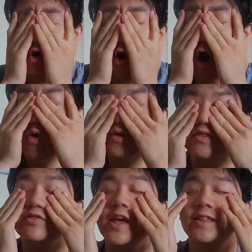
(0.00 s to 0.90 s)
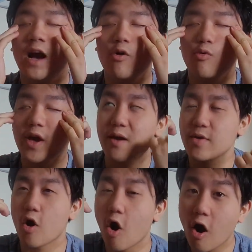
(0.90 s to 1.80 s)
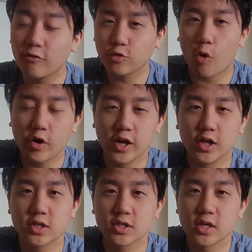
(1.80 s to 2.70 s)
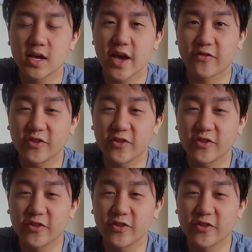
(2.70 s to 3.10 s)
The only thing that will get me off the horniness is